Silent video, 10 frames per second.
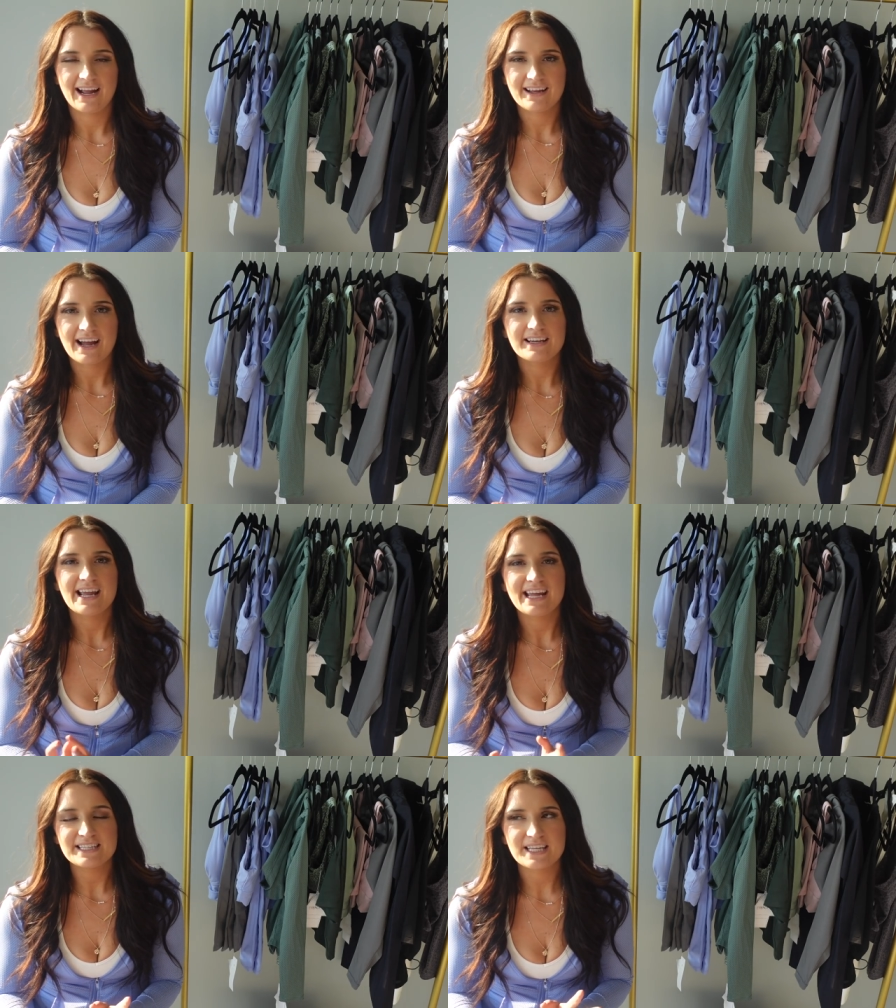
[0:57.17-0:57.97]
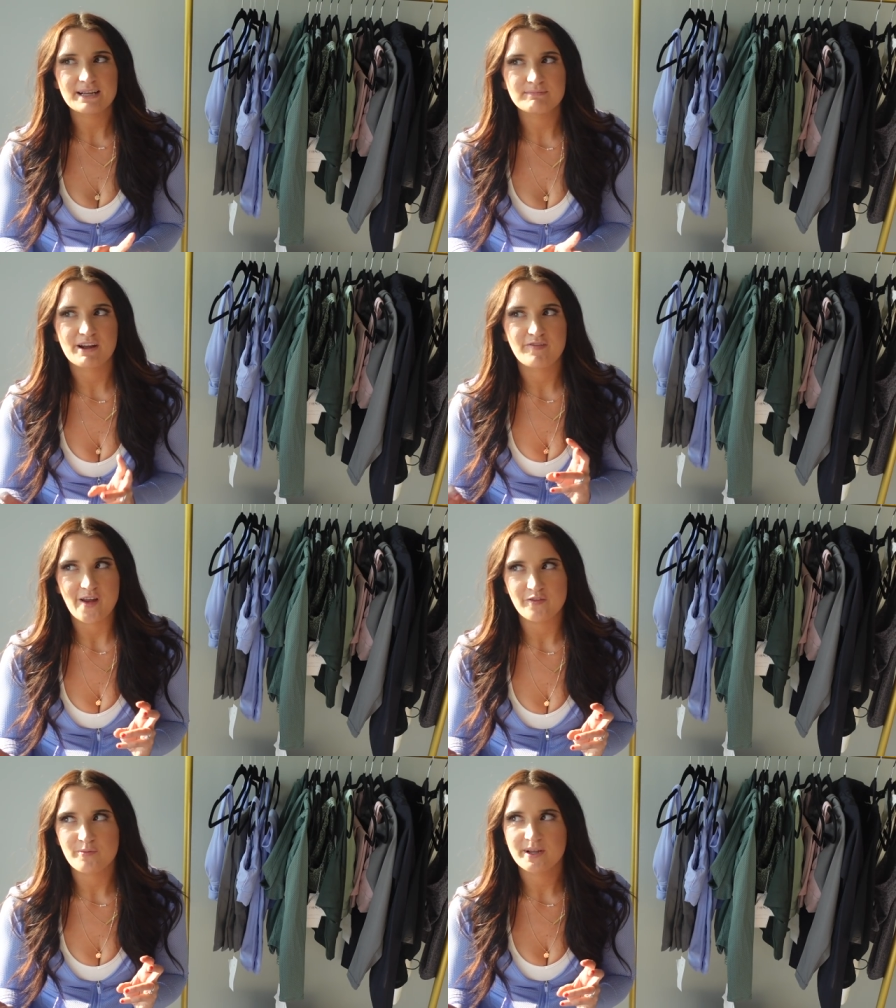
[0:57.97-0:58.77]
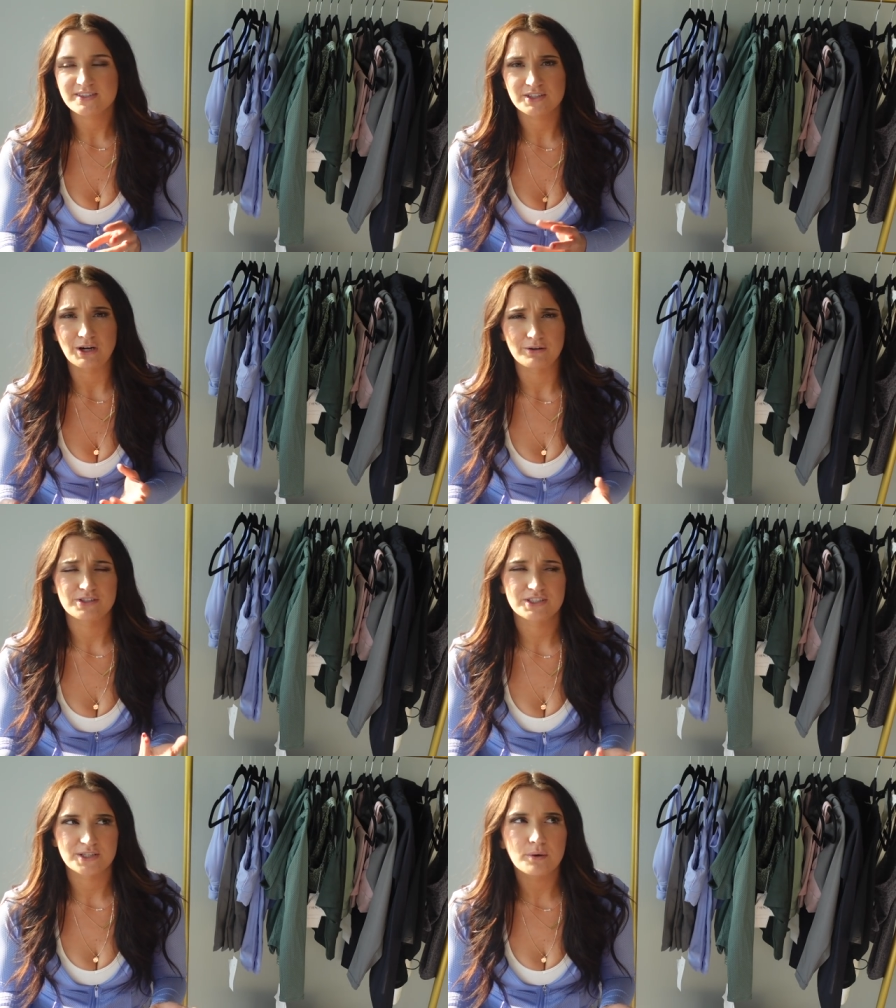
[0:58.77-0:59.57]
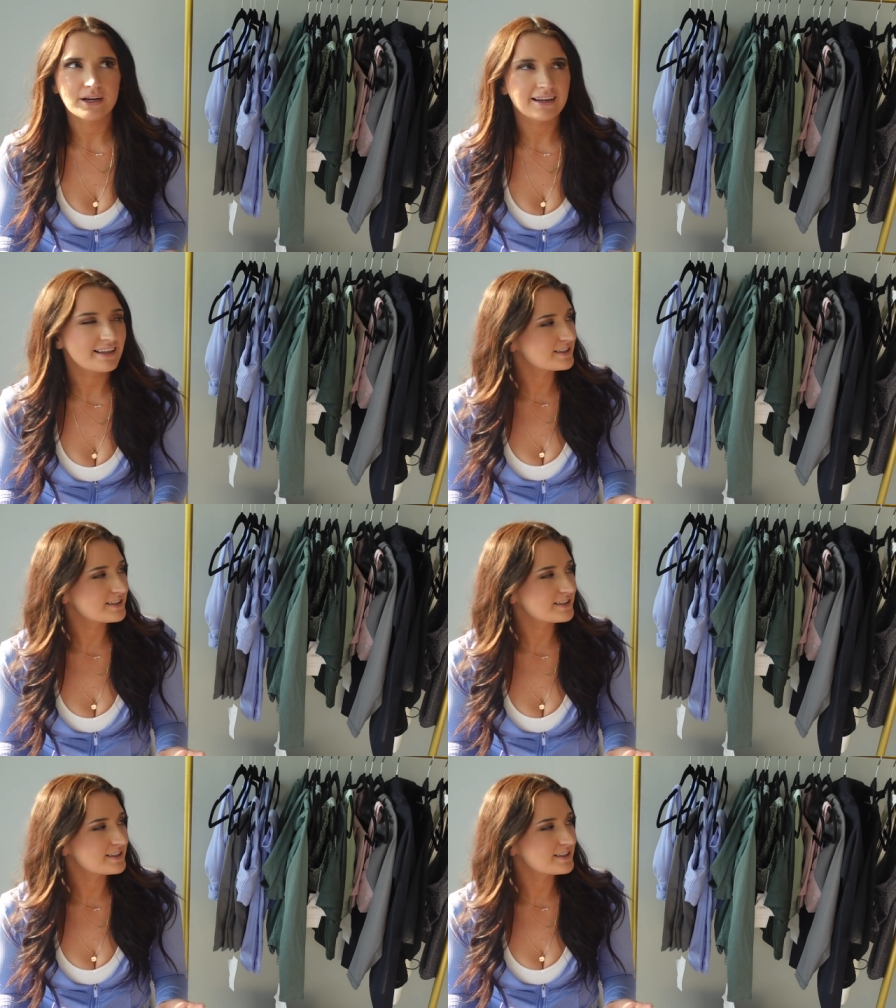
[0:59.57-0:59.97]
I hate saying my favorite because they're all just so good.